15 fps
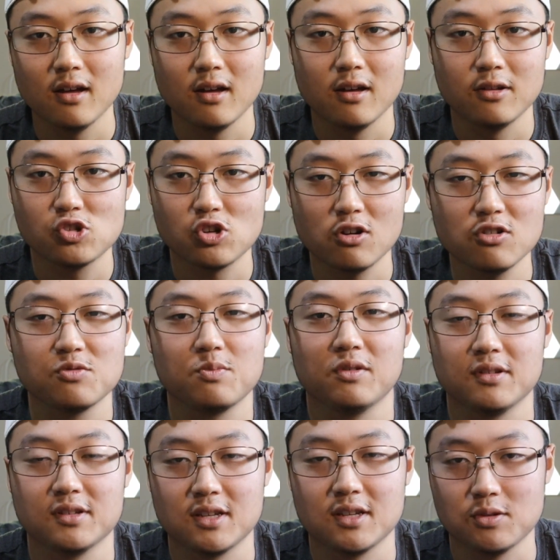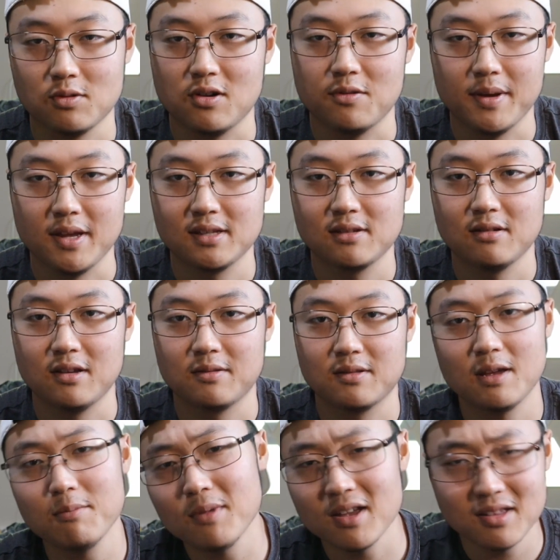charge bonus as well. Basically
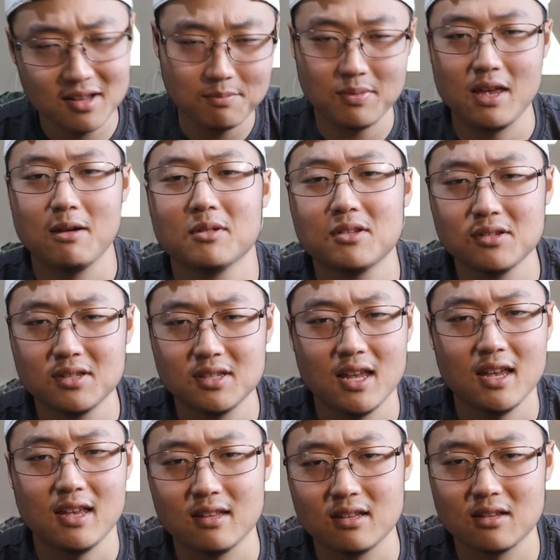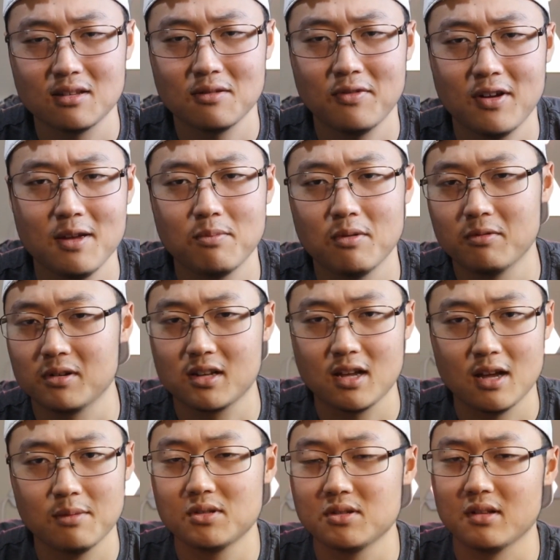they might not be able to stay into the fight, but when it
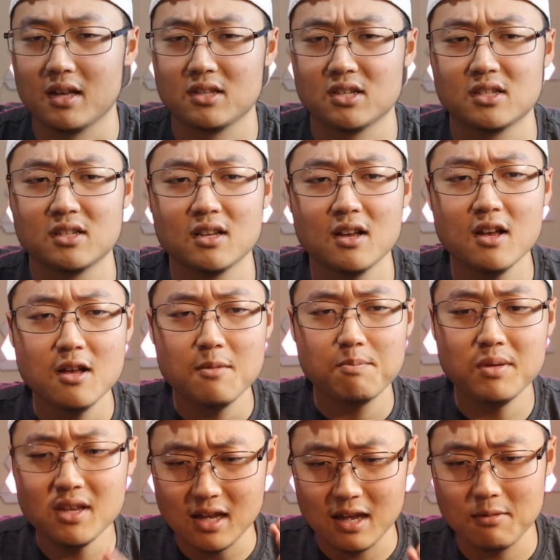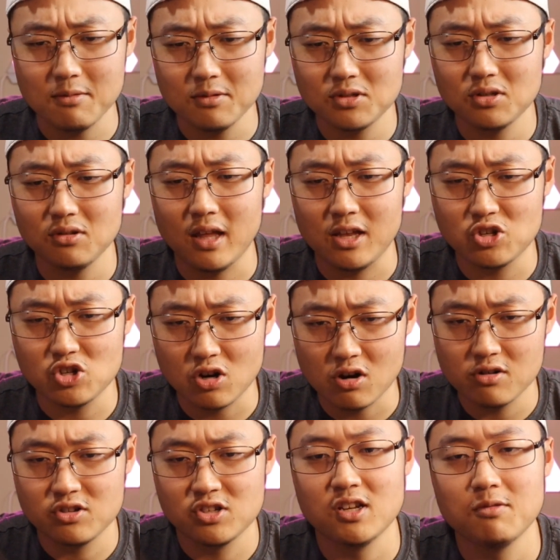comes to like just being able to like
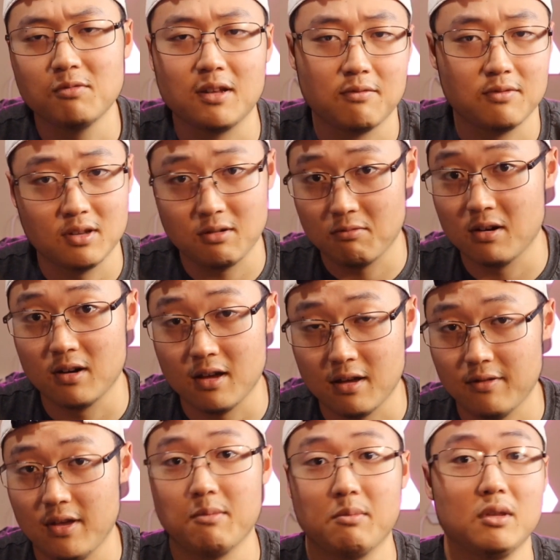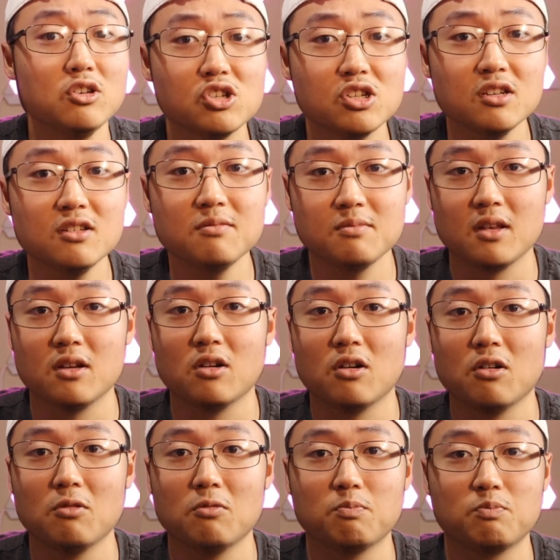charge in whenever they run out of ammunition, you
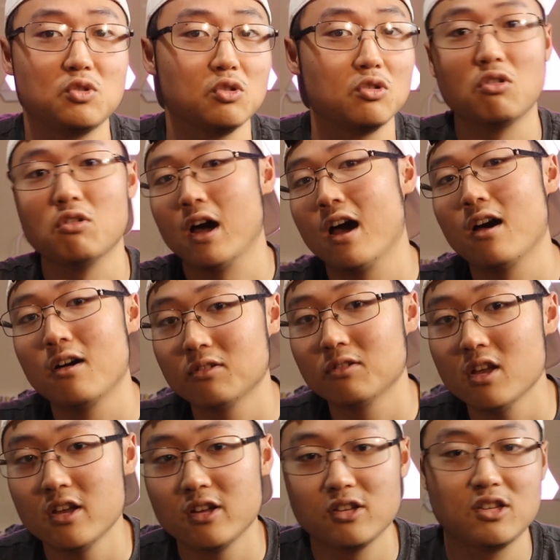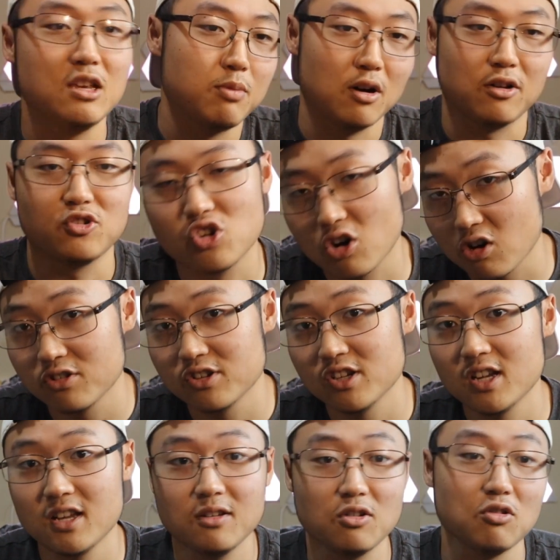know, to go out, keep on
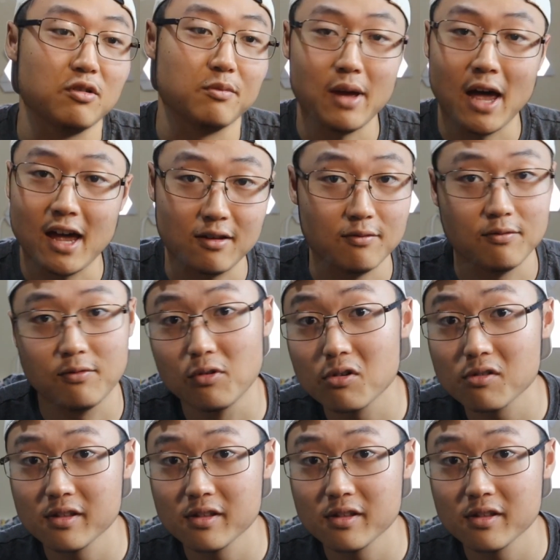charging, going back and forth,